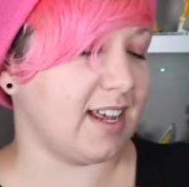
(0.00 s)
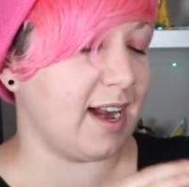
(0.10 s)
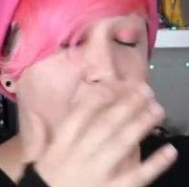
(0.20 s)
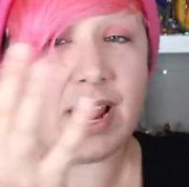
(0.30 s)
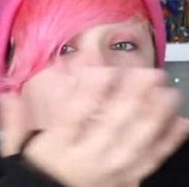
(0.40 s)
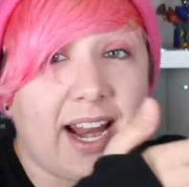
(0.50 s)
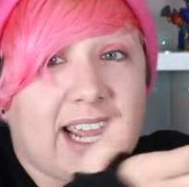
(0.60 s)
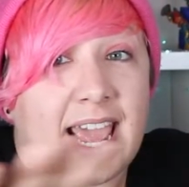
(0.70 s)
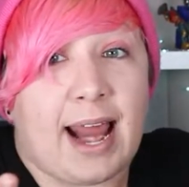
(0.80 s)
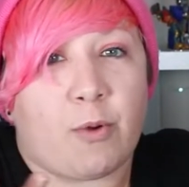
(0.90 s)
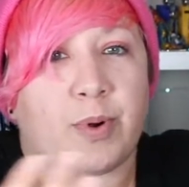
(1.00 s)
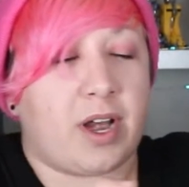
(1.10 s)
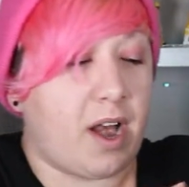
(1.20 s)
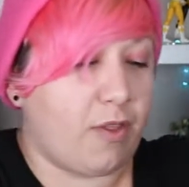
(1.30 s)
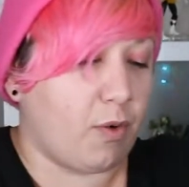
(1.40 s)
and I can't open
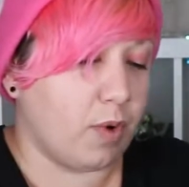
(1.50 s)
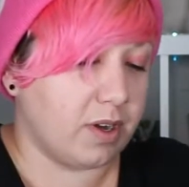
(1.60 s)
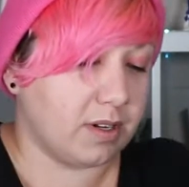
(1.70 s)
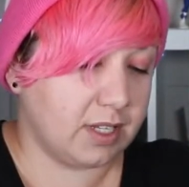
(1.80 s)
another one.